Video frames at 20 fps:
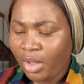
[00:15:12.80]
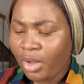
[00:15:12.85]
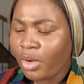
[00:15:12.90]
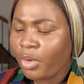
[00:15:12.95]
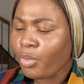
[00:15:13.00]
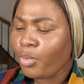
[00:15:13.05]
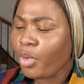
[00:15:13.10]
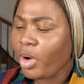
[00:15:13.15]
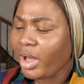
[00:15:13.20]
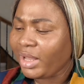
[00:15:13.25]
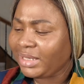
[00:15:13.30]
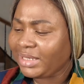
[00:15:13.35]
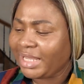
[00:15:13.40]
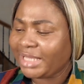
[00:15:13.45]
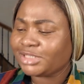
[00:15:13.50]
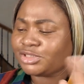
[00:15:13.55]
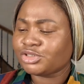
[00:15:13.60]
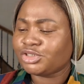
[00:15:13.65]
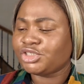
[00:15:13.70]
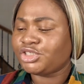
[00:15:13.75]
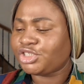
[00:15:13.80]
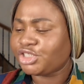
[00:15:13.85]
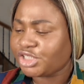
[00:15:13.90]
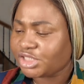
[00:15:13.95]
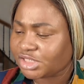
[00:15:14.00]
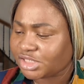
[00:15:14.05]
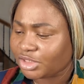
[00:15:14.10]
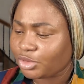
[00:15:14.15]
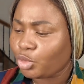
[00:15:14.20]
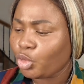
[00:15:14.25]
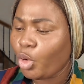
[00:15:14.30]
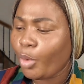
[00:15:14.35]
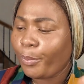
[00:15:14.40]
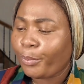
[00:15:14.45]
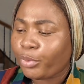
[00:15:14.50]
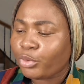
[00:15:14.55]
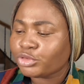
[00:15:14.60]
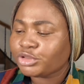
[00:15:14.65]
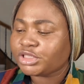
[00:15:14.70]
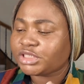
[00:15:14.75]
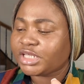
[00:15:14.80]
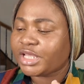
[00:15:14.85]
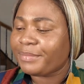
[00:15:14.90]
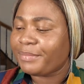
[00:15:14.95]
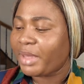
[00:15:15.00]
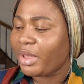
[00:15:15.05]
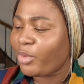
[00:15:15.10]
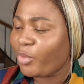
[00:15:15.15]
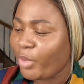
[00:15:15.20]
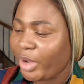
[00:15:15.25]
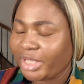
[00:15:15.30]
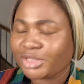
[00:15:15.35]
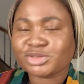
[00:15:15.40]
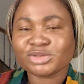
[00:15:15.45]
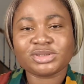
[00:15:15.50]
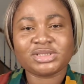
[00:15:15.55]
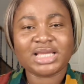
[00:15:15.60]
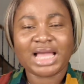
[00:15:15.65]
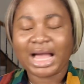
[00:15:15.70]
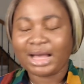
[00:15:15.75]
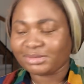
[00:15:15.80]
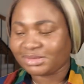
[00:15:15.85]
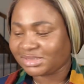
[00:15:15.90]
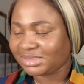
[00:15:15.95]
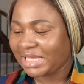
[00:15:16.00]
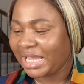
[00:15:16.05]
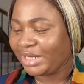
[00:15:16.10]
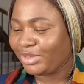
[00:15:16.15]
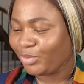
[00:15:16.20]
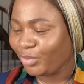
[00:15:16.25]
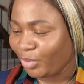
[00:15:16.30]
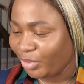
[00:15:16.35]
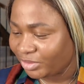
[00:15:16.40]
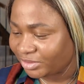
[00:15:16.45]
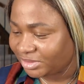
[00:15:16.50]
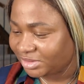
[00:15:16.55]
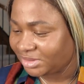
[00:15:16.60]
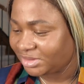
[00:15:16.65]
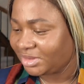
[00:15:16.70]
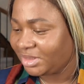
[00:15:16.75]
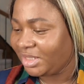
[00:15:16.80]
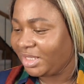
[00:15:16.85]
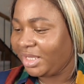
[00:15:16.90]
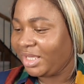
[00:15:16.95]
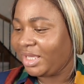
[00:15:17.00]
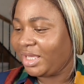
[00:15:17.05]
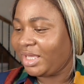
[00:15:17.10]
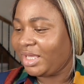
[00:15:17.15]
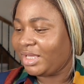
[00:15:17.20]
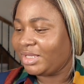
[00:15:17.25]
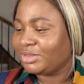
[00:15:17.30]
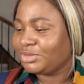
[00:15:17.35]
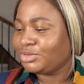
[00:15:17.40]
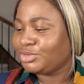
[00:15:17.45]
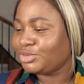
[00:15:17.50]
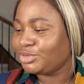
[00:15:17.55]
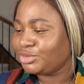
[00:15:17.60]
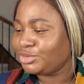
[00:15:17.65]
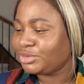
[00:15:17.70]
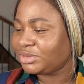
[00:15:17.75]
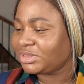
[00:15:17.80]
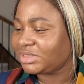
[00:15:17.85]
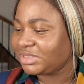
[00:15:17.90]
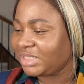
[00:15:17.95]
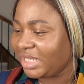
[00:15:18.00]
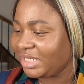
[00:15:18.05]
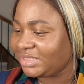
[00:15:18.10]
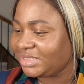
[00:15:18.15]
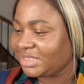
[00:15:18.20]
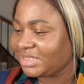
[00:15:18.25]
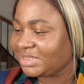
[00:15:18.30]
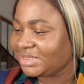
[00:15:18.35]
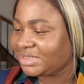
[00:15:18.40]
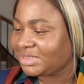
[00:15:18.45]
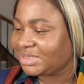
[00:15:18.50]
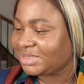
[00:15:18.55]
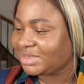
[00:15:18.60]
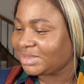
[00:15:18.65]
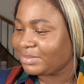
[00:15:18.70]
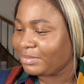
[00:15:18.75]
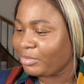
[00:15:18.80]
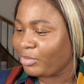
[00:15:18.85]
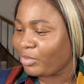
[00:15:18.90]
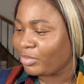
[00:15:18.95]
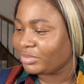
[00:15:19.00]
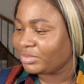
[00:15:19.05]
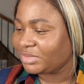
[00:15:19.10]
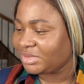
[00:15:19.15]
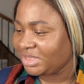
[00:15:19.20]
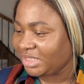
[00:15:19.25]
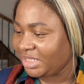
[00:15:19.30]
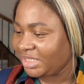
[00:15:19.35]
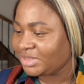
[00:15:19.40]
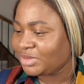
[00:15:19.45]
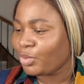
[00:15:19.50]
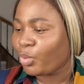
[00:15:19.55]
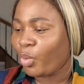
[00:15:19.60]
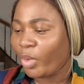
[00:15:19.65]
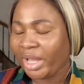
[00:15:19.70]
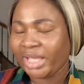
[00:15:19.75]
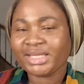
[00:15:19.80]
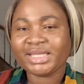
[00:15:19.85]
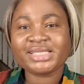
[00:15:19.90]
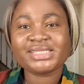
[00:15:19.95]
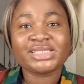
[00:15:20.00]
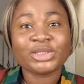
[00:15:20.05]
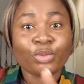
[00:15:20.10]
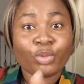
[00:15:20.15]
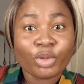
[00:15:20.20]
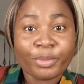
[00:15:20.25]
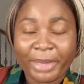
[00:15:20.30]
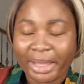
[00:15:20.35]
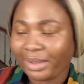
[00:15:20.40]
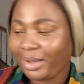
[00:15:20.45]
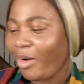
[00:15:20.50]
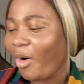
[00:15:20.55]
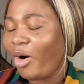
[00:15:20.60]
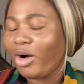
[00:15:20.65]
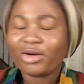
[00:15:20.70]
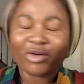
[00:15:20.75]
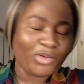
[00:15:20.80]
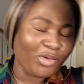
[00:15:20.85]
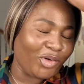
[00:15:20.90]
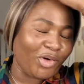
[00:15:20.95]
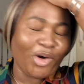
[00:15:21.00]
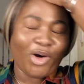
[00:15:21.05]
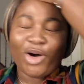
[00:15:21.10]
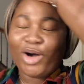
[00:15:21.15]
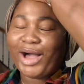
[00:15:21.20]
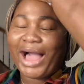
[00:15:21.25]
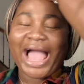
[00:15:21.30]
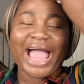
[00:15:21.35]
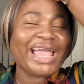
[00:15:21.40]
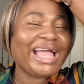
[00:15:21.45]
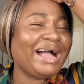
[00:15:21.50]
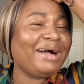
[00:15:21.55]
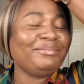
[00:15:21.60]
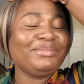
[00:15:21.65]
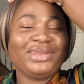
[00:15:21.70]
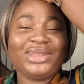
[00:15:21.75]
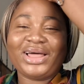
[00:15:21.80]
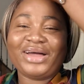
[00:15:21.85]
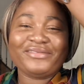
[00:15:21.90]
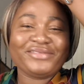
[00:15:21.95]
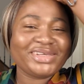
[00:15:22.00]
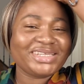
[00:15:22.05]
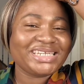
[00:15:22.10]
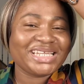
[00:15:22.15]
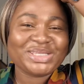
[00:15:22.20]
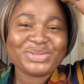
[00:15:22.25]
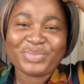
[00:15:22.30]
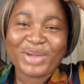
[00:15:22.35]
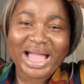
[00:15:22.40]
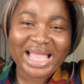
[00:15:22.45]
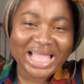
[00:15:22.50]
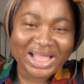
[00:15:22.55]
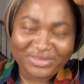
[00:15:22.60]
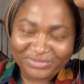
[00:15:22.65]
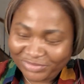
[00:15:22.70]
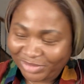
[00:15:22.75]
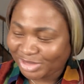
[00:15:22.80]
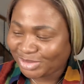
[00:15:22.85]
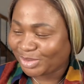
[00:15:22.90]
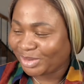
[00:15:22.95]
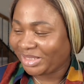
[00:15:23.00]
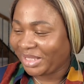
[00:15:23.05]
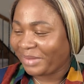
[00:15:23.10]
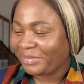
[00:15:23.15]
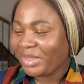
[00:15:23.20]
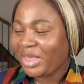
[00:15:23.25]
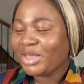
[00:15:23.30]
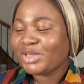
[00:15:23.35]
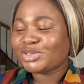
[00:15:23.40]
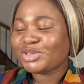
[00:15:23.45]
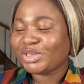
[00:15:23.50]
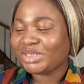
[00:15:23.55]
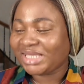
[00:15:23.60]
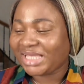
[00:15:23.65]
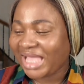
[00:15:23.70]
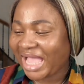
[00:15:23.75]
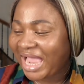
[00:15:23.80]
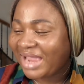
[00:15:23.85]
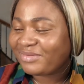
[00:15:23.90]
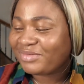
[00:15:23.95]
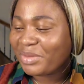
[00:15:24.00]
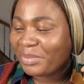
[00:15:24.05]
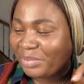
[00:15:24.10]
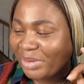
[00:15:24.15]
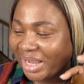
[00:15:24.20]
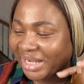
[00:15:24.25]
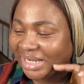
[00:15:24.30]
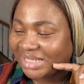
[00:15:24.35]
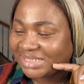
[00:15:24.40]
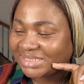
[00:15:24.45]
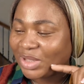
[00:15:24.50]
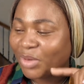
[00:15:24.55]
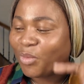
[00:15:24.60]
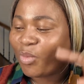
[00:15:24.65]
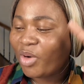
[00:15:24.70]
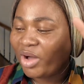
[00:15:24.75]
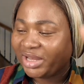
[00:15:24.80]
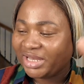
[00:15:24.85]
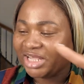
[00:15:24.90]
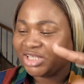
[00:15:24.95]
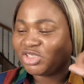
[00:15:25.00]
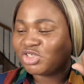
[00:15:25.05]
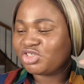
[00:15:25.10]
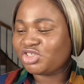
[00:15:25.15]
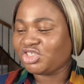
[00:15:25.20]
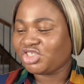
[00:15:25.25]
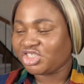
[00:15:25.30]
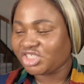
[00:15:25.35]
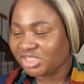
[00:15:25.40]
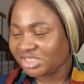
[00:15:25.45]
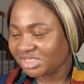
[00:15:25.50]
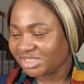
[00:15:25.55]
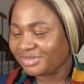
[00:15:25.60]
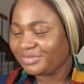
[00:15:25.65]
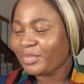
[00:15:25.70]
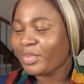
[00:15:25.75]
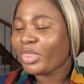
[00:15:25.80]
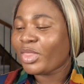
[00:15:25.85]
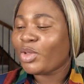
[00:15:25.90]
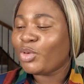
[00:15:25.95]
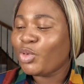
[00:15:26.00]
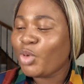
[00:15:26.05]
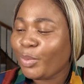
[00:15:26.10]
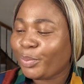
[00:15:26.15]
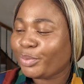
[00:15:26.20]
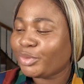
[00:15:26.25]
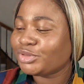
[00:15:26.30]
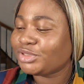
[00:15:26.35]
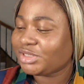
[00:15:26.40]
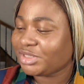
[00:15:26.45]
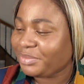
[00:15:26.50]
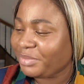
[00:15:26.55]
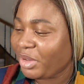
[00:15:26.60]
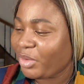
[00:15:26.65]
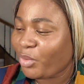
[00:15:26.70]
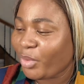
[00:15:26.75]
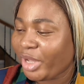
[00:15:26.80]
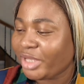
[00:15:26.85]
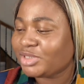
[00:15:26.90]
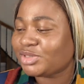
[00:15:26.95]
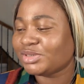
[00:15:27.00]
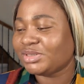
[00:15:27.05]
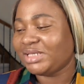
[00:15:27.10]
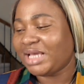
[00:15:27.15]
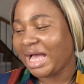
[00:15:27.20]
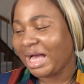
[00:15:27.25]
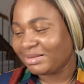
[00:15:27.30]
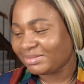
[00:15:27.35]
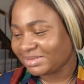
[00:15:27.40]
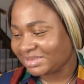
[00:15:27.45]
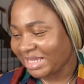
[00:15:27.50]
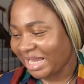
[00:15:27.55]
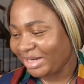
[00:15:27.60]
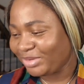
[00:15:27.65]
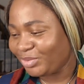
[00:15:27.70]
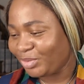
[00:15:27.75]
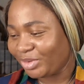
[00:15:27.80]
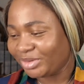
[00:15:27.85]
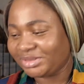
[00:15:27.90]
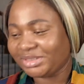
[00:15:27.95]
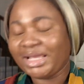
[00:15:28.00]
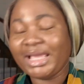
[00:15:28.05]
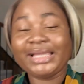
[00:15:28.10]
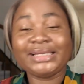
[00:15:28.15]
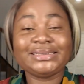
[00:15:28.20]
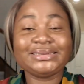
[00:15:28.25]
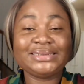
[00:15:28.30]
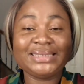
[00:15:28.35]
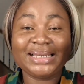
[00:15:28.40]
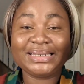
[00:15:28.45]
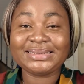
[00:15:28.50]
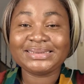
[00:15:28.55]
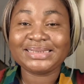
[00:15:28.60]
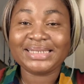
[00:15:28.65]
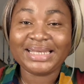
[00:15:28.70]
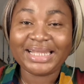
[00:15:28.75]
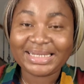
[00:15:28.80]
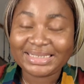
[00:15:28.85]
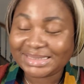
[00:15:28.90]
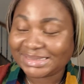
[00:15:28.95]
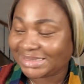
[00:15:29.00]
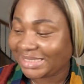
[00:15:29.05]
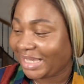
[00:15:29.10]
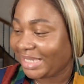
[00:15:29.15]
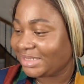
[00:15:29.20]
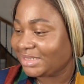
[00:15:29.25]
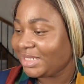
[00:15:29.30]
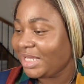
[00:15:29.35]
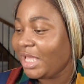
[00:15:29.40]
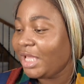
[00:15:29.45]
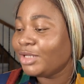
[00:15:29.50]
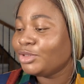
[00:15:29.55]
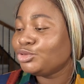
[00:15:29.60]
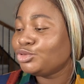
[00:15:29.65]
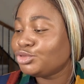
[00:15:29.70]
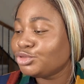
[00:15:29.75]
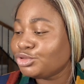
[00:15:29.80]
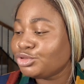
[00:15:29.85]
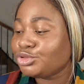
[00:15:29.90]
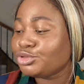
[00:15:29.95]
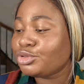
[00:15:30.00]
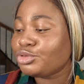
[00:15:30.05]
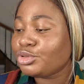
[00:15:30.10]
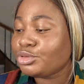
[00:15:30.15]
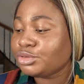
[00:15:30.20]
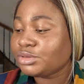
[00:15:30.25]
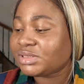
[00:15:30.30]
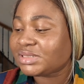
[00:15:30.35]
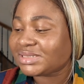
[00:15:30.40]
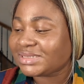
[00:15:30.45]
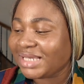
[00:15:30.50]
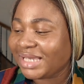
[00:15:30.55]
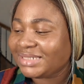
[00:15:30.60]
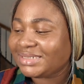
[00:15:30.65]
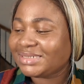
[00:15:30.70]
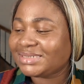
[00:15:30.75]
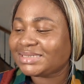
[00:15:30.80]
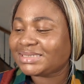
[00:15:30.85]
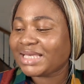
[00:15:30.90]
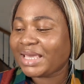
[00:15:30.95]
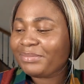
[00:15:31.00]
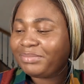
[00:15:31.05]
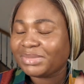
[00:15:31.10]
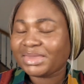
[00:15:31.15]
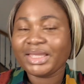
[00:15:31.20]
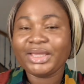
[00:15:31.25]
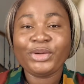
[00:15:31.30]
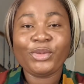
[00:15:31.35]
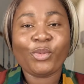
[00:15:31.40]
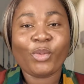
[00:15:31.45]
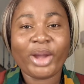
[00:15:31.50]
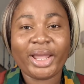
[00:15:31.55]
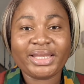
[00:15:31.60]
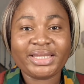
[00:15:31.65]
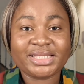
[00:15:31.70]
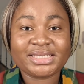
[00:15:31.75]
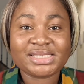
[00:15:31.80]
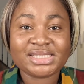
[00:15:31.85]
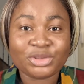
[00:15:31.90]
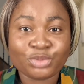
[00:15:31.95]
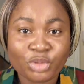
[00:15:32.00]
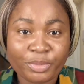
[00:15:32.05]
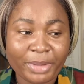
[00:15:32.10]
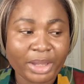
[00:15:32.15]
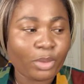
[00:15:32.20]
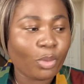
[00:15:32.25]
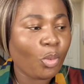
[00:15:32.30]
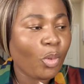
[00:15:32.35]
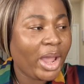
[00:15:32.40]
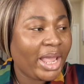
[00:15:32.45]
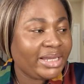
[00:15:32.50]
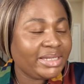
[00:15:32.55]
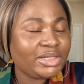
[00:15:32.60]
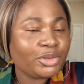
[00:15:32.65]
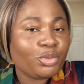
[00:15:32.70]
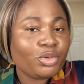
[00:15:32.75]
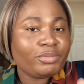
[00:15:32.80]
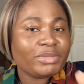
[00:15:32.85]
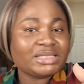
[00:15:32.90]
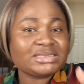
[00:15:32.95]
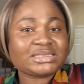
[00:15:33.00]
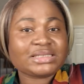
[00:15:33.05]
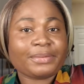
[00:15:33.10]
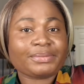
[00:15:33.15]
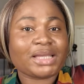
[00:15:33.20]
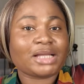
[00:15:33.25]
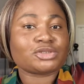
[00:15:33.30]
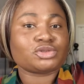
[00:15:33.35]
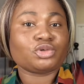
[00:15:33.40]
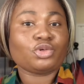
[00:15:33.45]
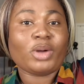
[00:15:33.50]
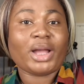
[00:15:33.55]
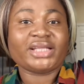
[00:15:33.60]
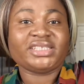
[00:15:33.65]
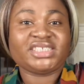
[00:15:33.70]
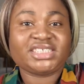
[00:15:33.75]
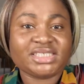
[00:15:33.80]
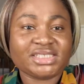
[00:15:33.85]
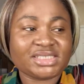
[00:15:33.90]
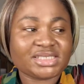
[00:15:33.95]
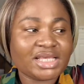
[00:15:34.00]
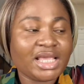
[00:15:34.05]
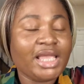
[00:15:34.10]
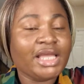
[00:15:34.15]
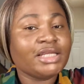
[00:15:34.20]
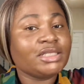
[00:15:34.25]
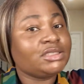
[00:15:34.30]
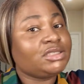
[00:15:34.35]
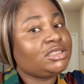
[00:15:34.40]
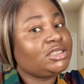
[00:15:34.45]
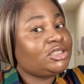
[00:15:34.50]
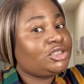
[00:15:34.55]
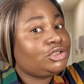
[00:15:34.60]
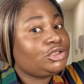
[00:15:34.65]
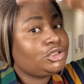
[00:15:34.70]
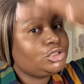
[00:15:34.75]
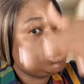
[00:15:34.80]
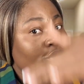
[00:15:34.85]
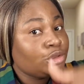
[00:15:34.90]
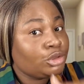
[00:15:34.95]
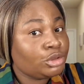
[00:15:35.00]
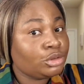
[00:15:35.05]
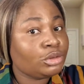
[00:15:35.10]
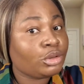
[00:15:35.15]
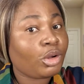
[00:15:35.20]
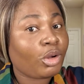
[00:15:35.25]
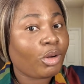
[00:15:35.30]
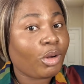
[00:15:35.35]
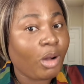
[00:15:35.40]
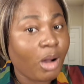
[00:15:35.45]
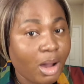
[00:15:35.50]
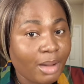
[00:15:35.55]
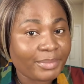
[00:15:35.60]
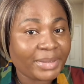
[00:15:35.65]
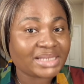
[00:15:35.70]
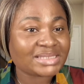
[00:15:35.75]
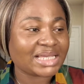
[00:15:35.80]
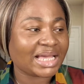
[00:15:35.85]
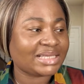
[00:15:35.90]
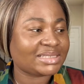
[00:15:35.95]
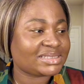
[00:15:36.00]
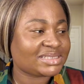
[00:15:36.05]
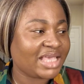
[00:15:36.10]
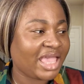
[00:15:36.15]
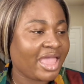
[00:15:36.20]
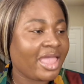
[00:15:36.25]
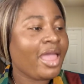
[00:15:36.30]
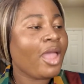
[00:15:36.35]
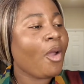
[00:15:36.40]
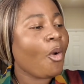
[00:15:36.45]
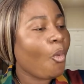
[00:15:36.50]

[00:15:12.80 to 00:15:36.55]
What led to the cheating? Who pushed him away to the outside world? Do you say this when it's the women? Oh God, I am loving this back and forth with them. So the guy replied, I said, what led to the cheating? Who pushed him away to the outside world? Then the lady said, do you say the same thing when it's the women? When the women stepped out to go and cheat, did you comment and say